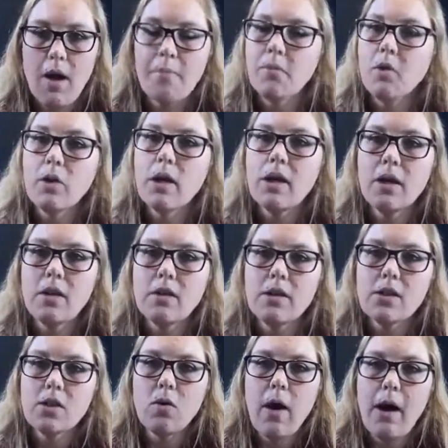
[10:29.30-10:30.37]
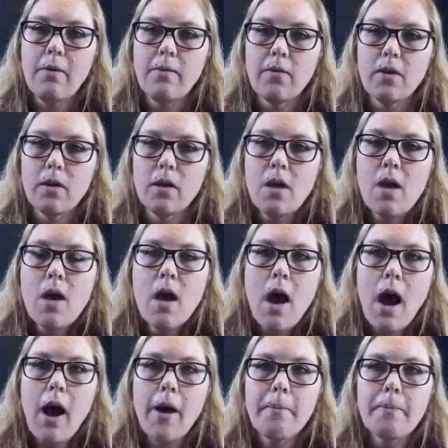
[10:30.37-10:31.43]
critical and so helpful,
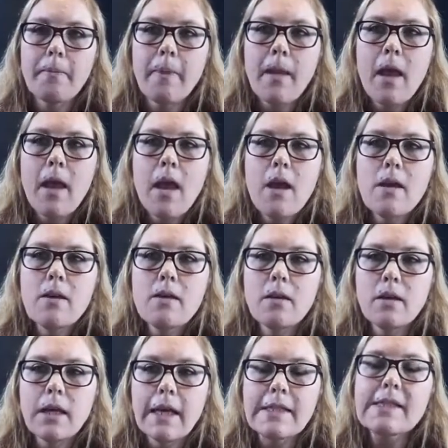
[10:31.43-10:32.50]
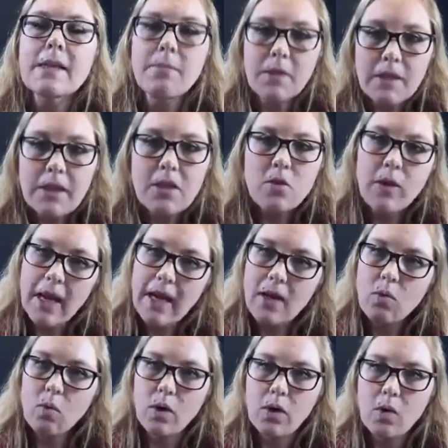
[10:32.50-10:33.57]
it's something that you
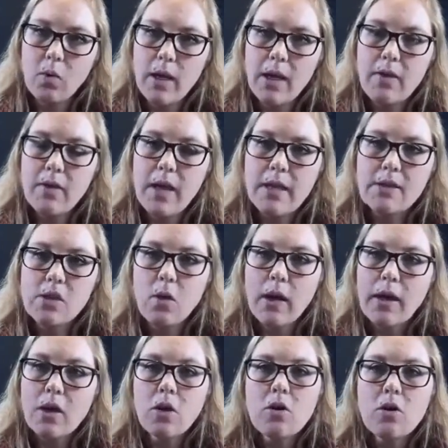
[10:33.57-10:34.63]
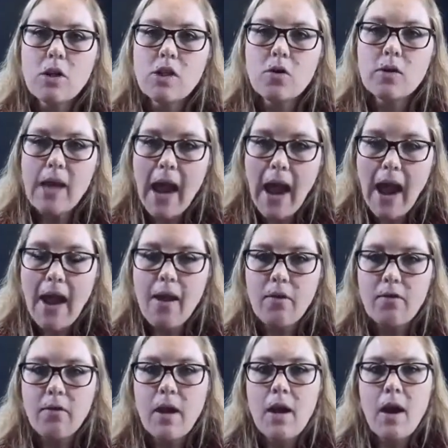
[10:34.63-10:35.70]
can work with. And so I encourage you to
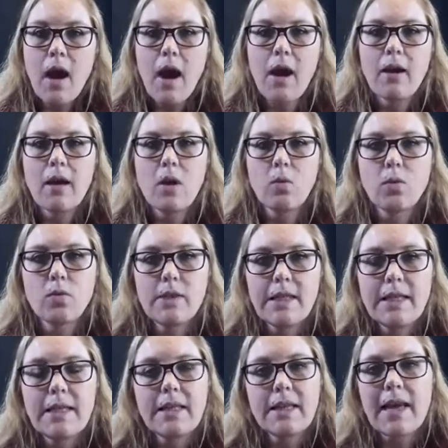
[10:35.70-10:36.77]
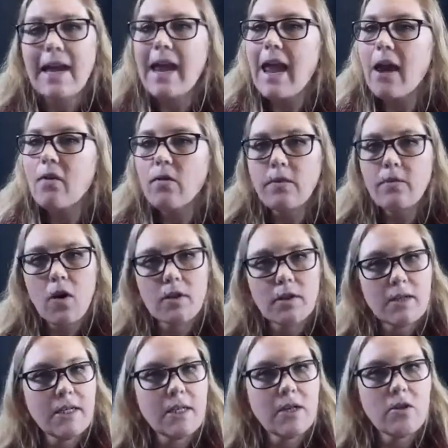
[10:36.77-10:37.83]
have a routine that every
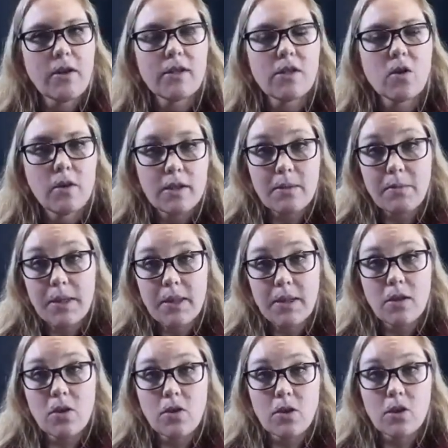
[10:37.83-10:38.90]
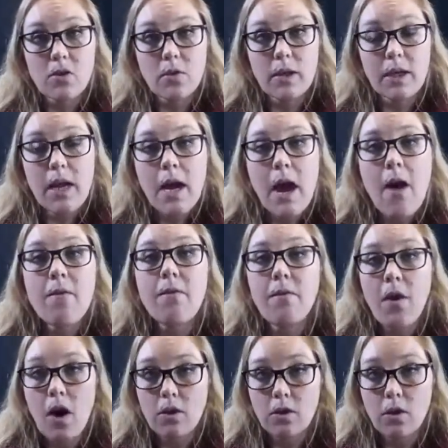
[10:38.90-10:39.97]
volunteer that's going to be in the nursery
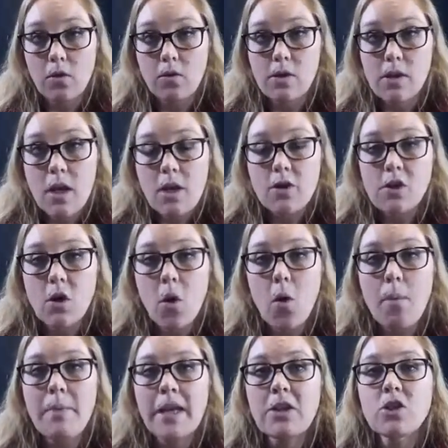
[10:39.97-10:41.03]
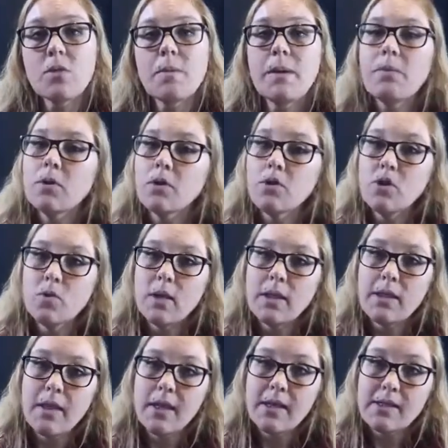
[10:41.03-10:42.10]
follows. So make sure people are doing
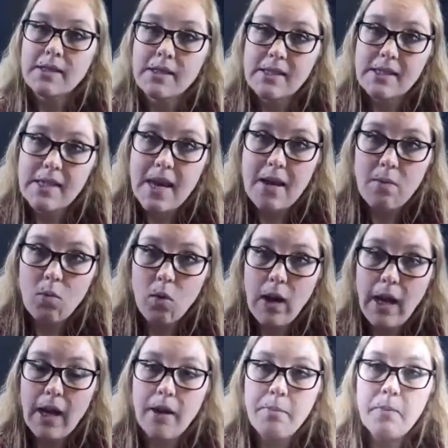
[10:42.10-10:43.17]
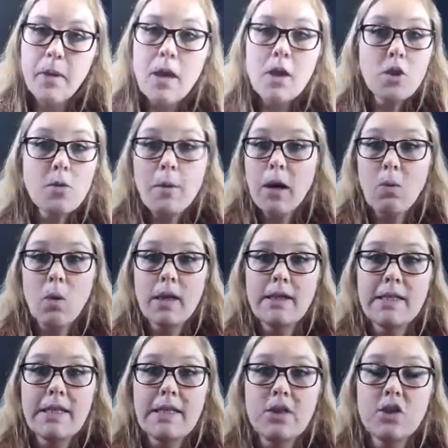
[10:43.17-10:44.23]
things the same way. You might want
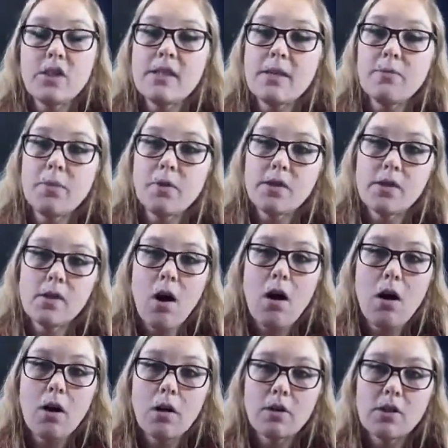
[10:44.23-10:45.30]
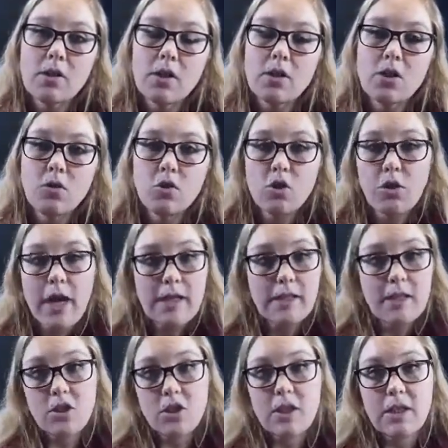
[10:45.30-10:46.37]
to teach simple songs to
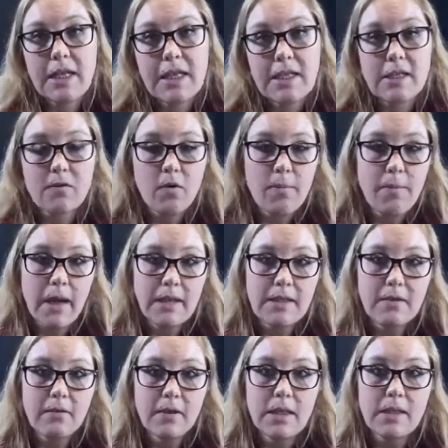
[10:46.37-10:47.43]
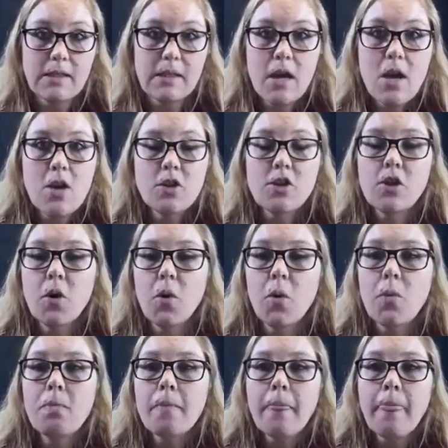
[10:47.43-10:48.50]
transition kids from activities.
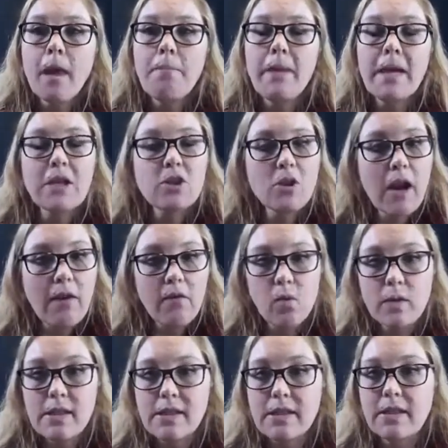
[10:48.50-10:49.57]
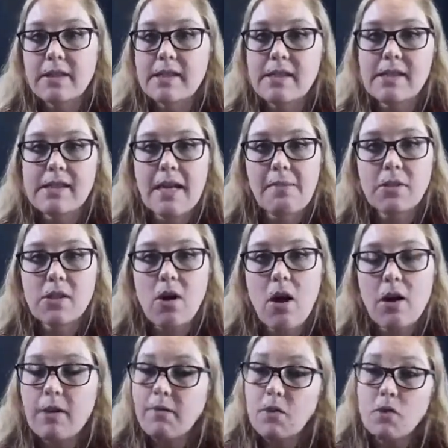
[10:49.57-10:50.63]
So make sure everyone sings the same
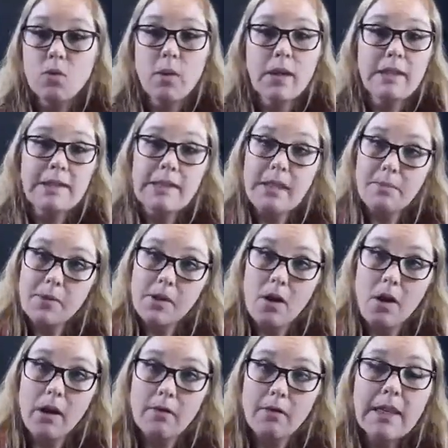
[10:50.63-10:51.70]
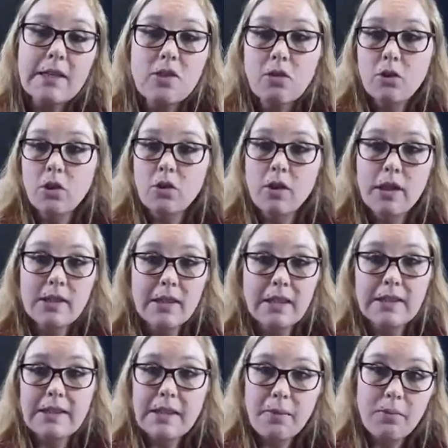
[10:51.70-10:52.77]
song. If you do a cleanup song, if kids are learning to
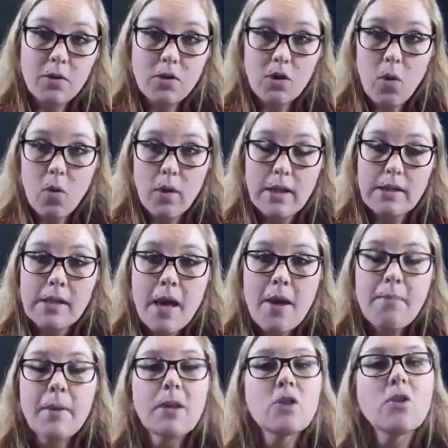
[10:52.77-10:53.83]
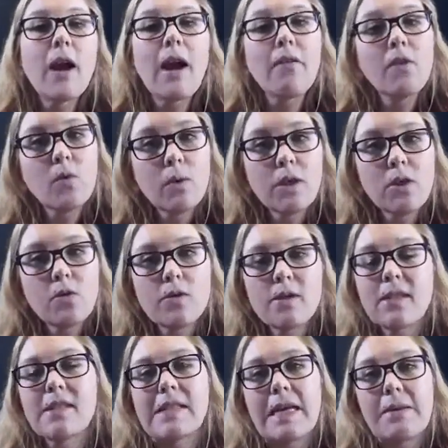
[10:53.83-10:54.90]
clean up their toys, make sure everyone knows
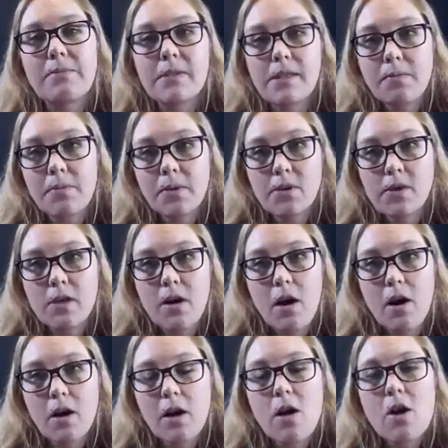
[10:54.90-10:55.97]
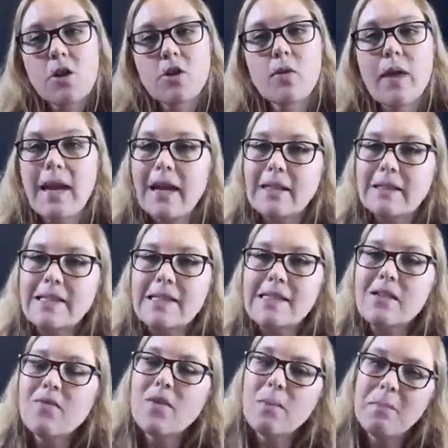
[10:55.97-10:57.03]
the same simple song so that at
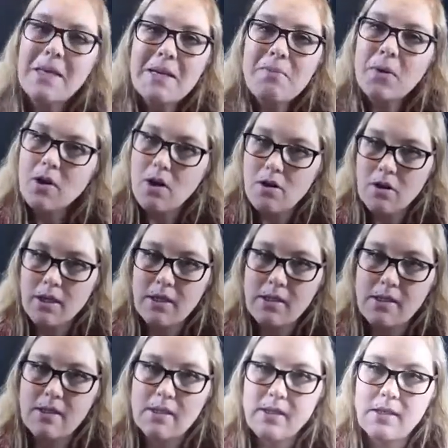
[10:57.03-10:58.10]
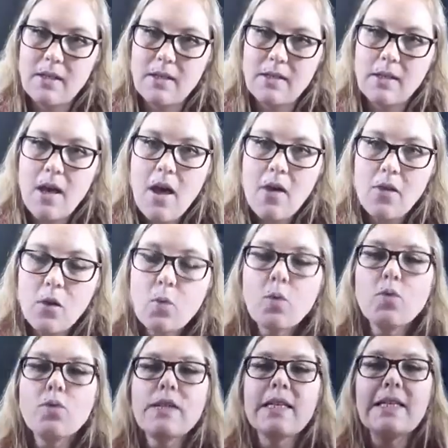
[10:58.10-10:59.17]
least if the people aren't consistent, the
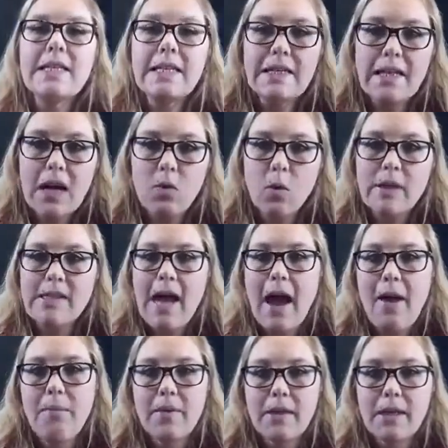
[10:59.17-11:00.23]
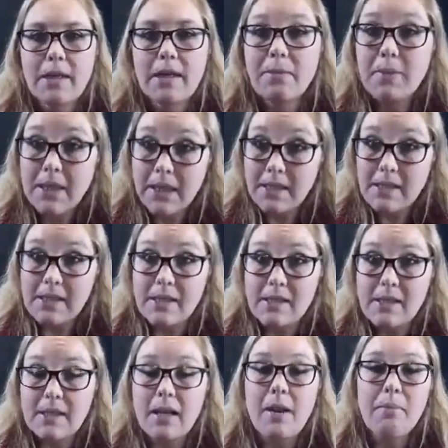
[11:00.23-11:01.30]
routine and what's happening can be
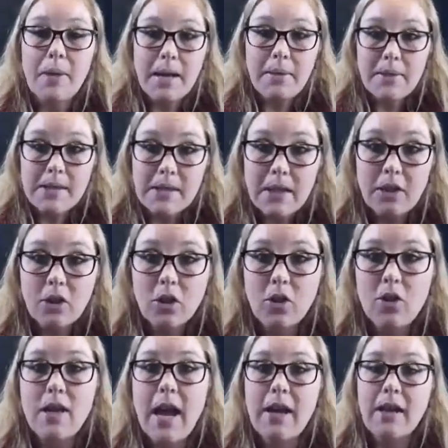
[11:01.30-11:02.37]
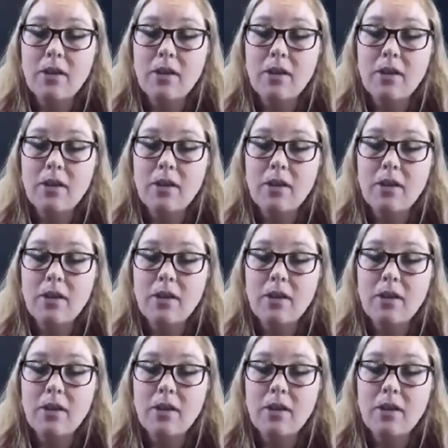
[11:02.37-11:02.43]
consistent, and babies can learn that